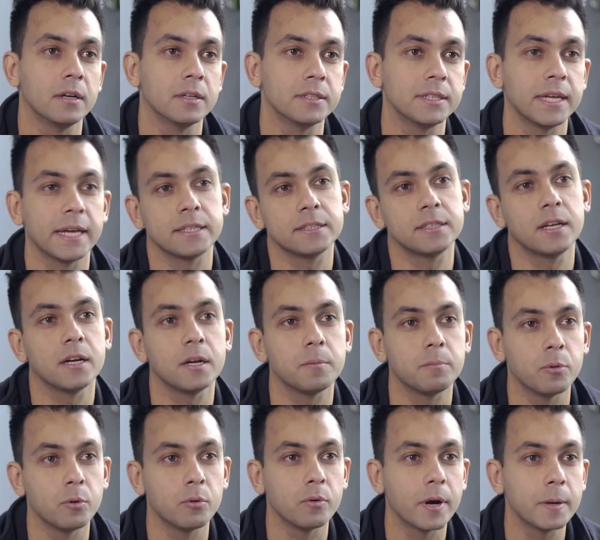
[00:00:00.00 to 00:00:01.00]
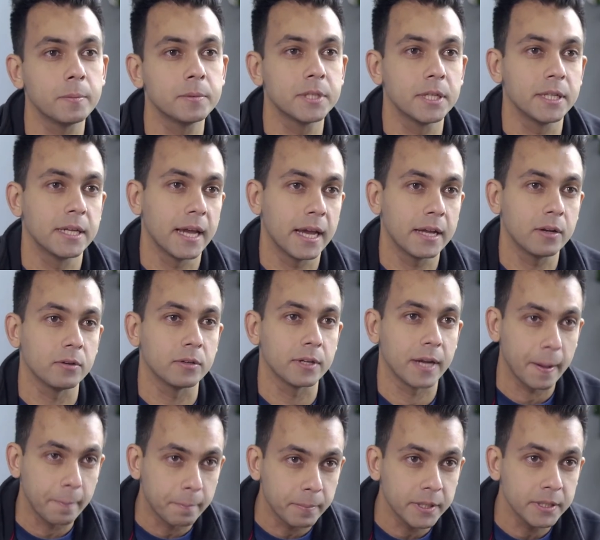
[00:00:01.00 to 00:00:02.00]
tech startup programs that they had on
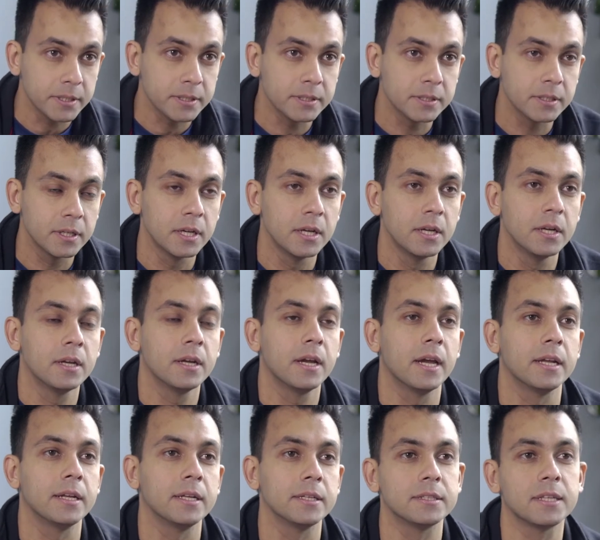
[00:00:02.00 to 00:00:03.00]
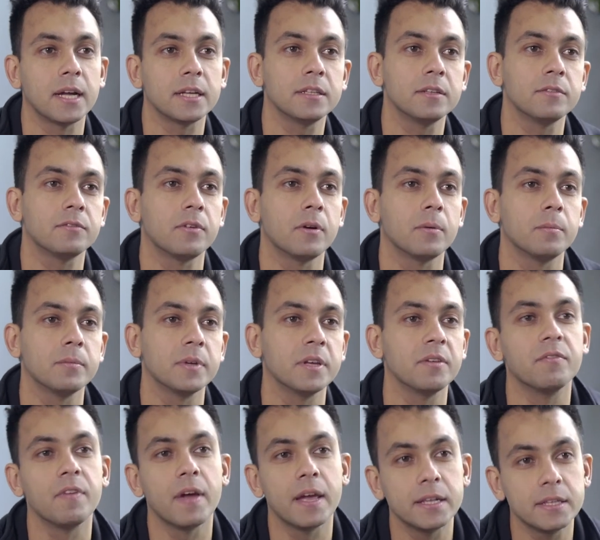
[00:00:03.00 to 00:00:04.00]
campus. And it started from
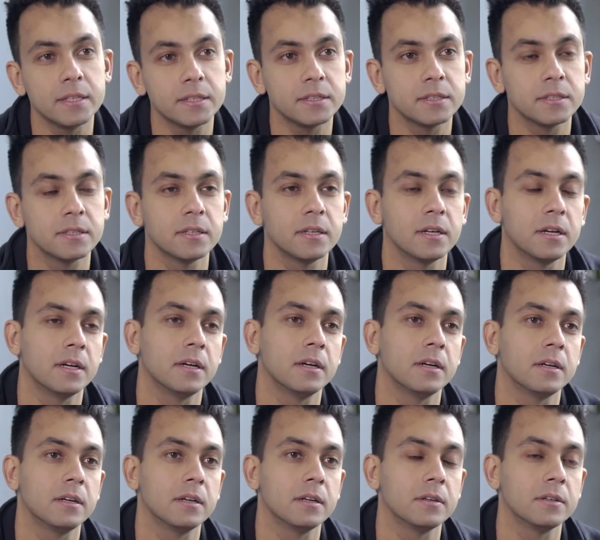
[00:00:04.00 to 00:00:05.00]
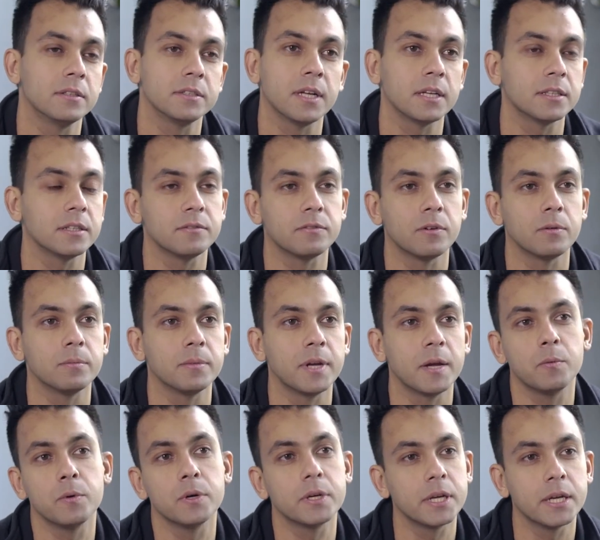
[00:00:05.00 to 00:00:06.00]
events, it started from
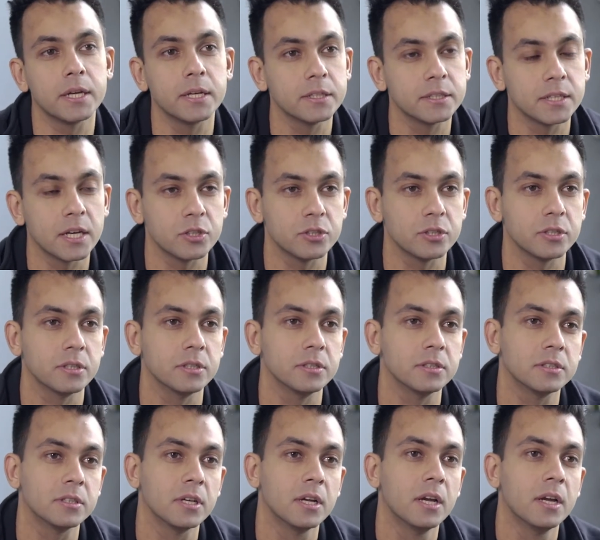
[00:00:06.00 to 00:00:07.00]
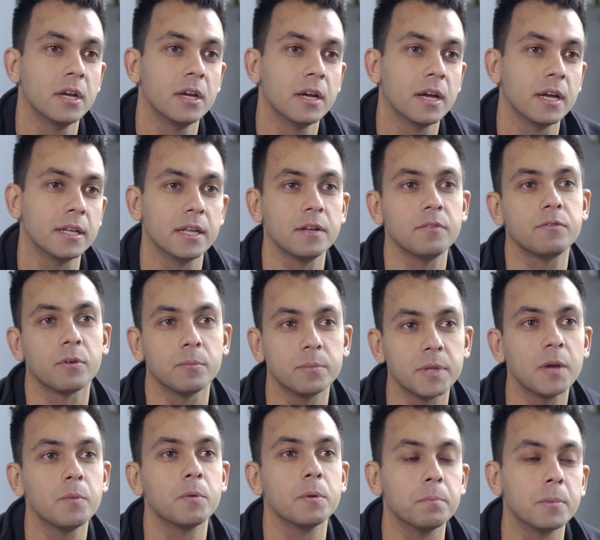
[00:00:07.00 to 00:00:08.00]
networking sessions, and then from
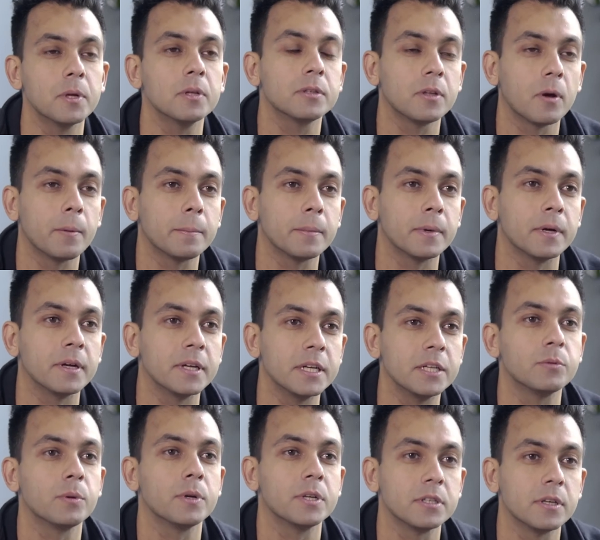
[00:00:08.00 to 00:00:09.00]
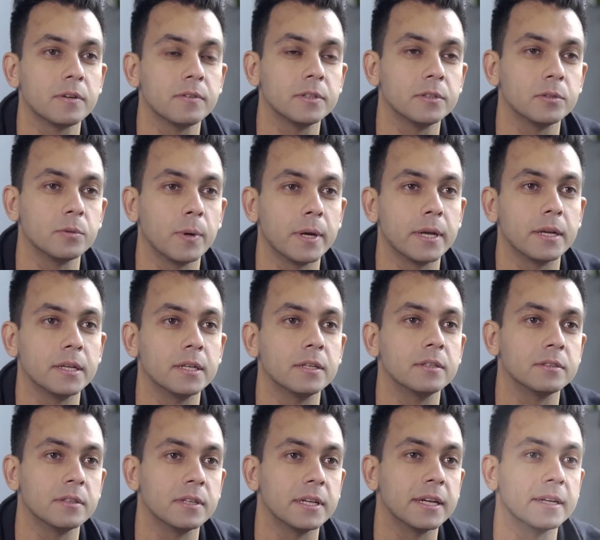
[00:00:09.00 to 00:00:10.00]
there we built up E27 to where it
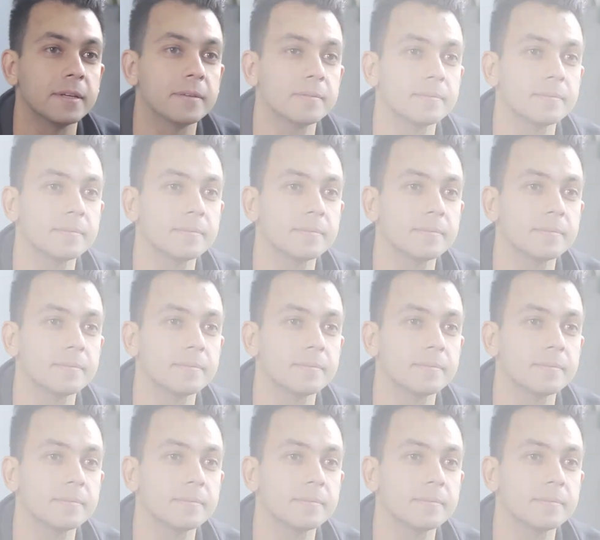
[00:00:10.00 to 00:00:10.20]
is today.